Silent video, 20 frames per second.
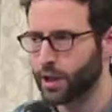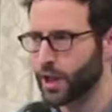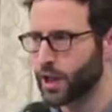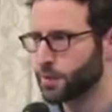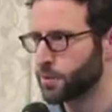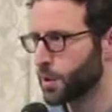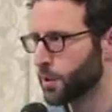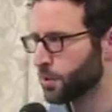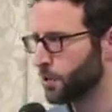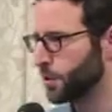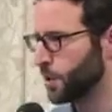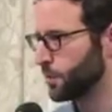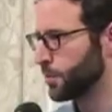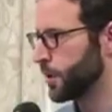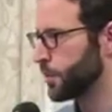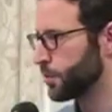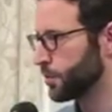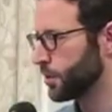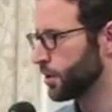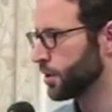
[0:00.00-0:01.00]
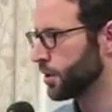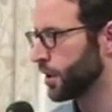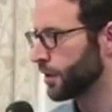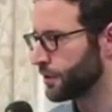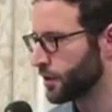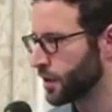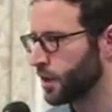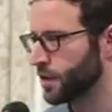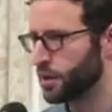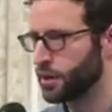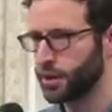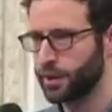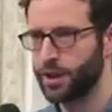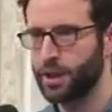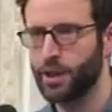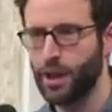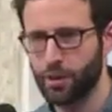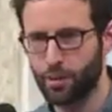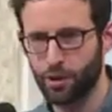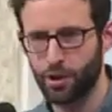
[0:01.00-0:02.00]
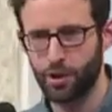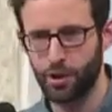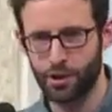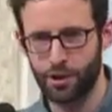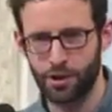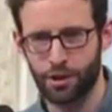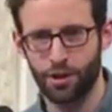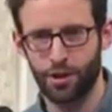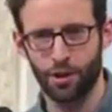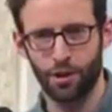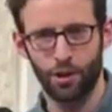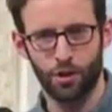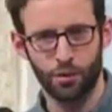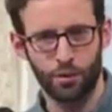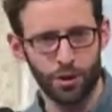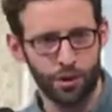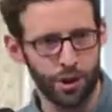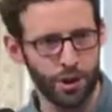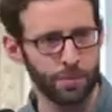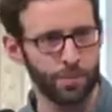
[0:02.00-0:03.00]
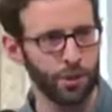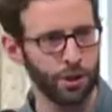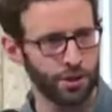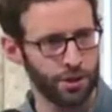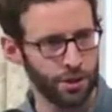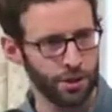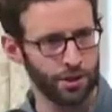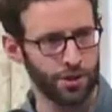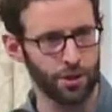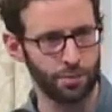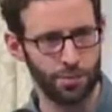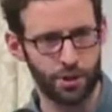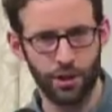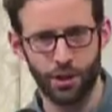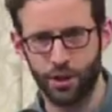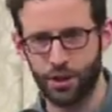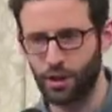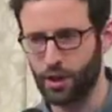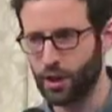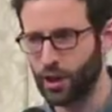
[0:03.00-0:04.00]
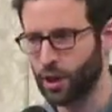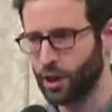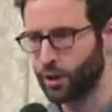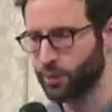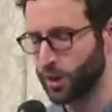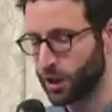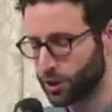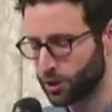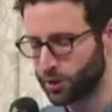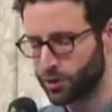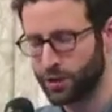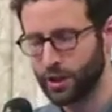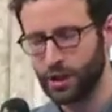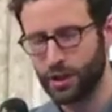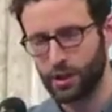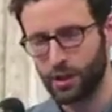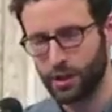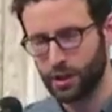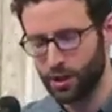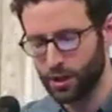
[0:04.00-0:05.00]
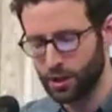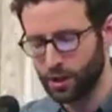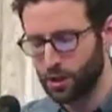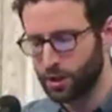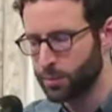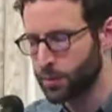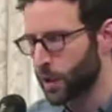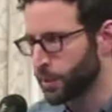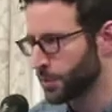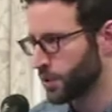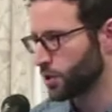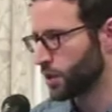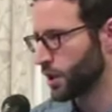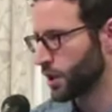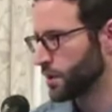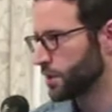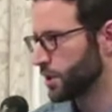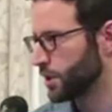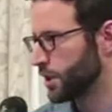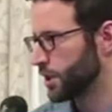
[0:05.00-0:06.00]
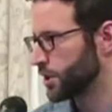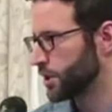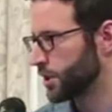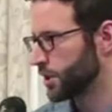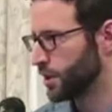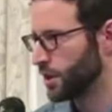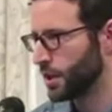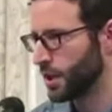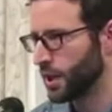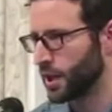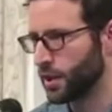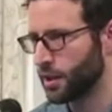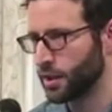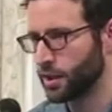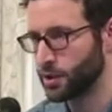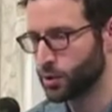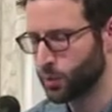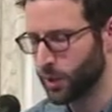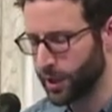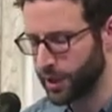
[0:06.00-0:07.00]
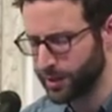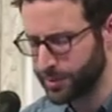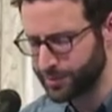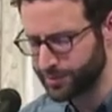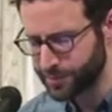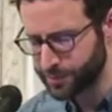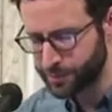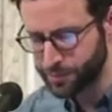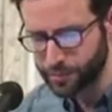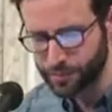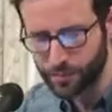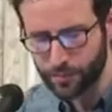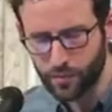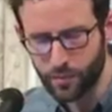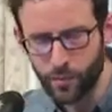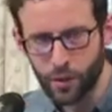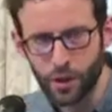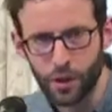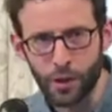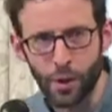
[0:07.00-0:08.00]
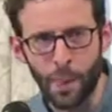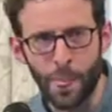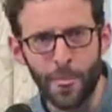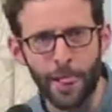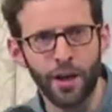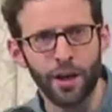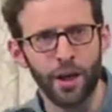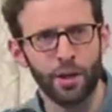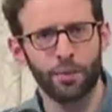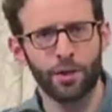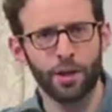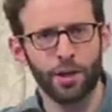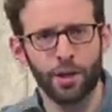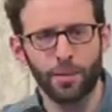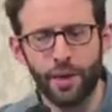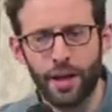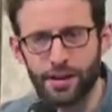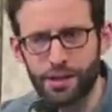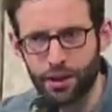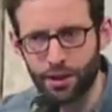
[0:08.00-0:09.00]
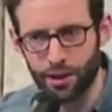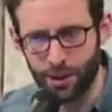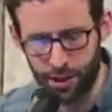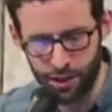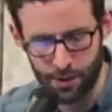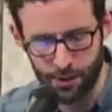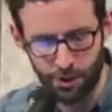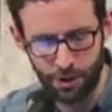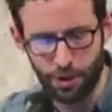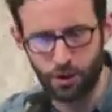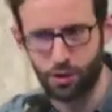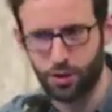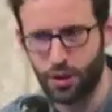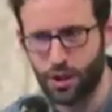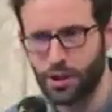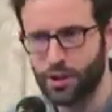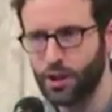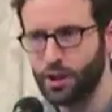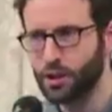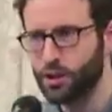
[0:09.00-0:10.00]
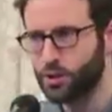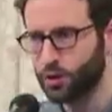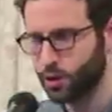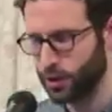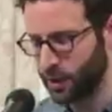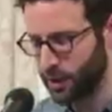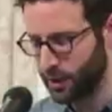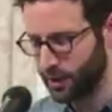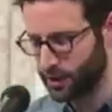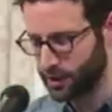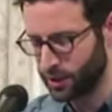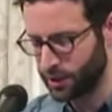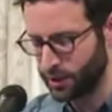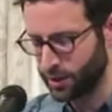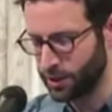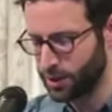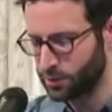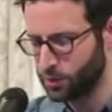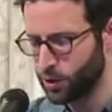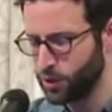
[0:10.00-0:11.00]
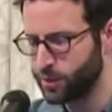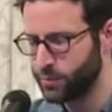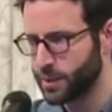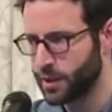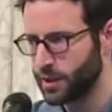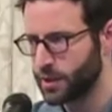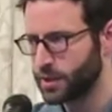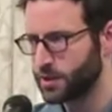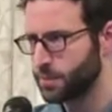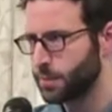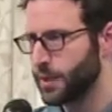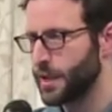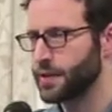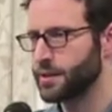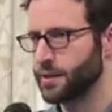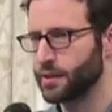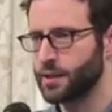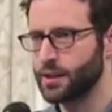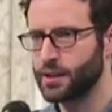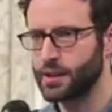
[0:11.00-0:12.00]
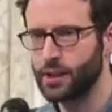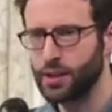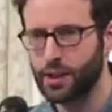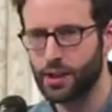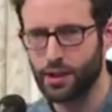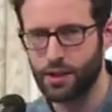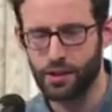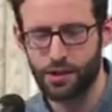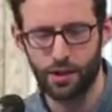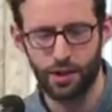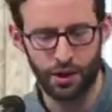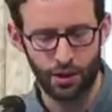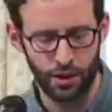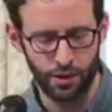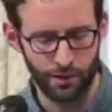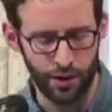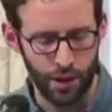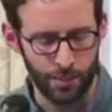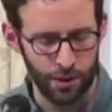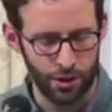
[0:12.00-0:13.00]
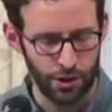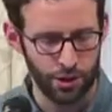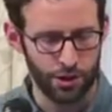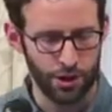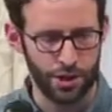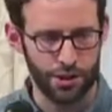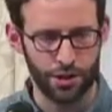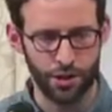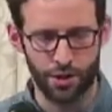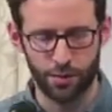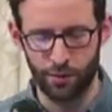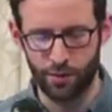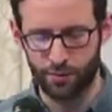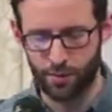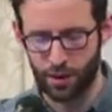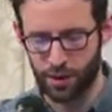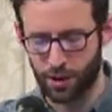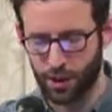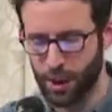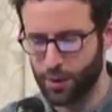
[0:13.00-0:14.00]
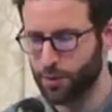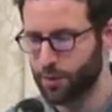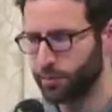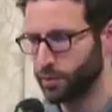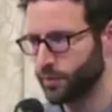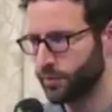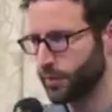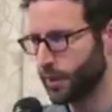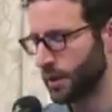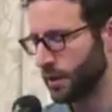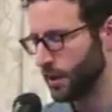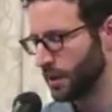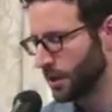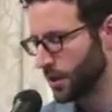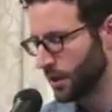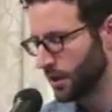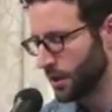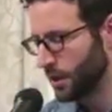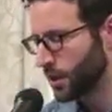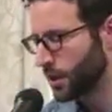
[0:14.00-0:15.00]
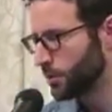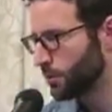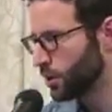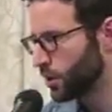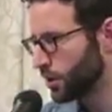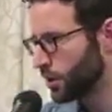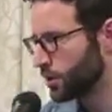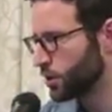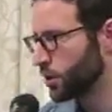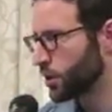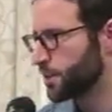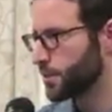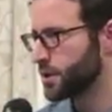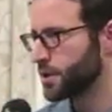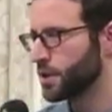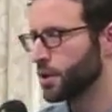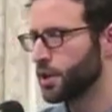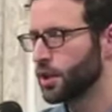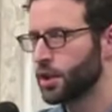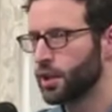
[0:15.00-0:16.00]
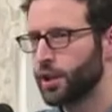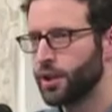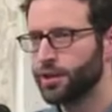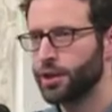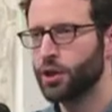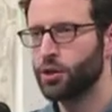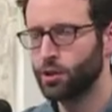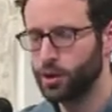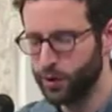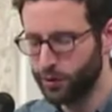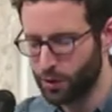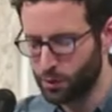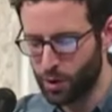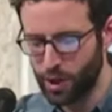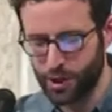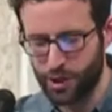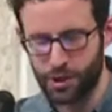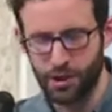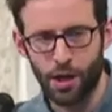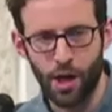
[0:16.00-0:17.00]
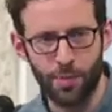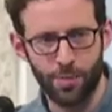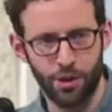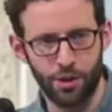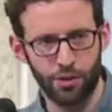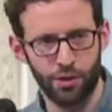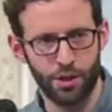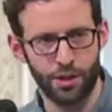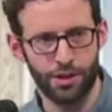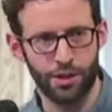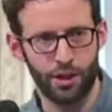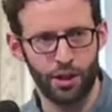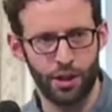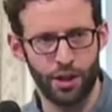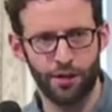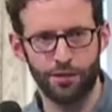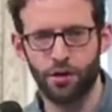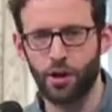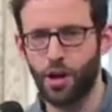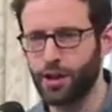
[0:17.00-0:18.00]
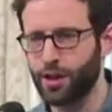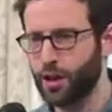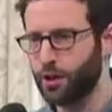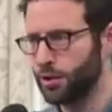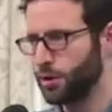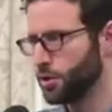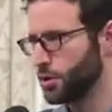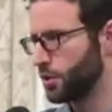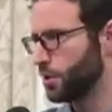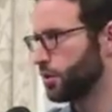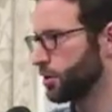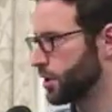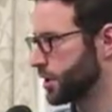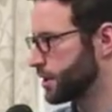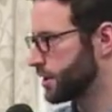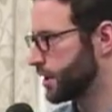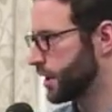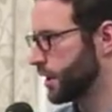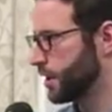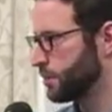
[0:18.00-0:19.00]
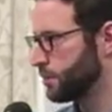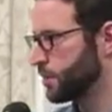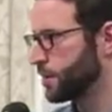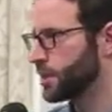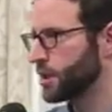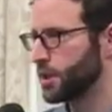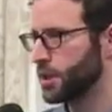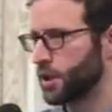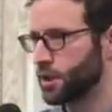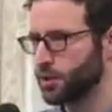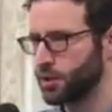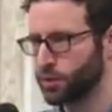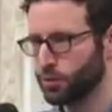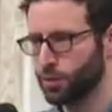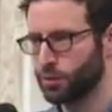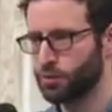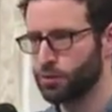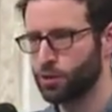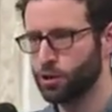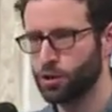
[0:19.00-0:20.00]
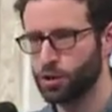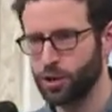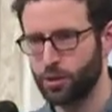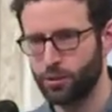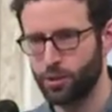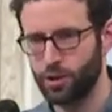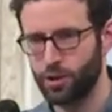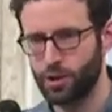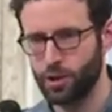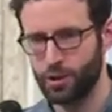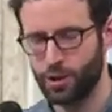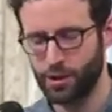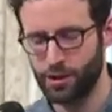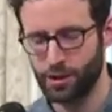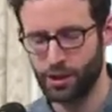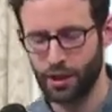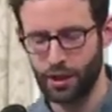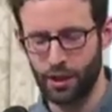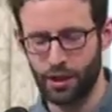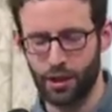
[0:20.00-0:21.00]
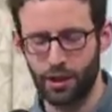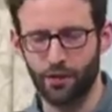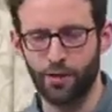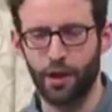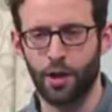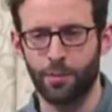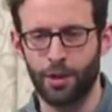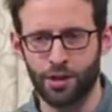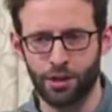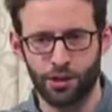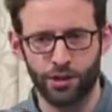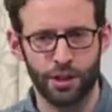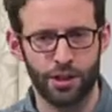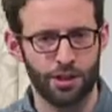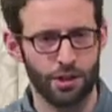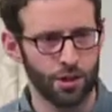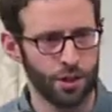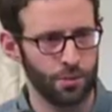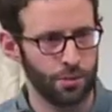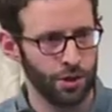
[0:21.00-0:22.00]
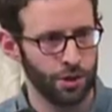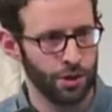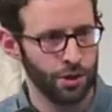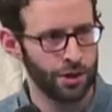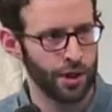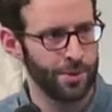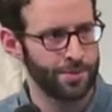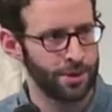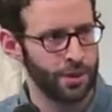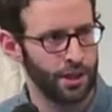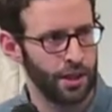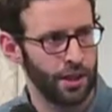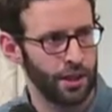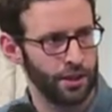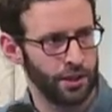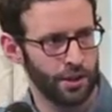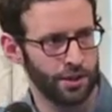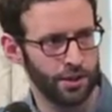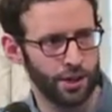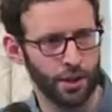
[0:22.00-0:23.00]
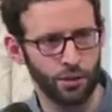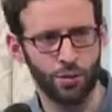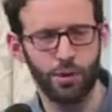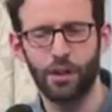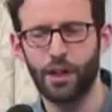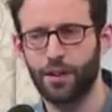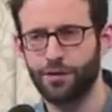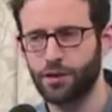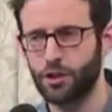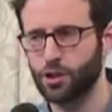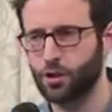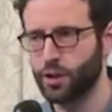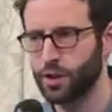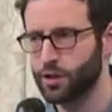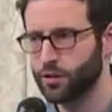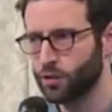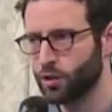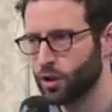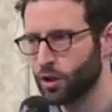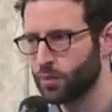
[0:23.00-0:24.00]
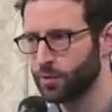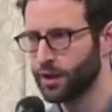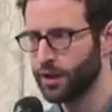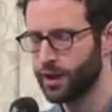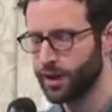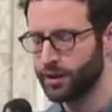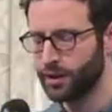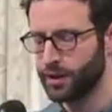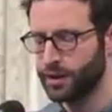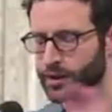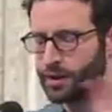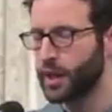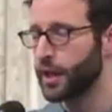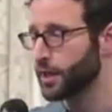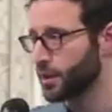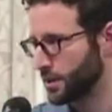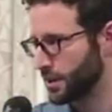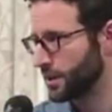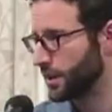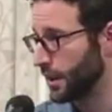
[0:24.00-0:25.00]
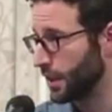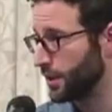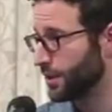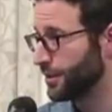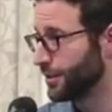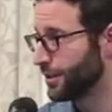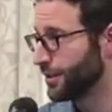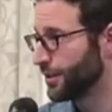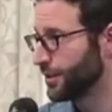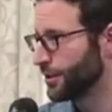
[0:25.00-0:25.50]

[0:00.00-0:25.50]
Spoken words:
class people and people of color in the neighborhoods where these buildings are being retrofit, public transportation as well. And one of the amazing things about the New York City story is that these movements based in cities, environmental justice movement, labor movement, community groups, they don't even want to stop in New York City. They've gone out into New York State, built connections with rural communities and environmental justice communities upstate, and said we have to transform the entire state.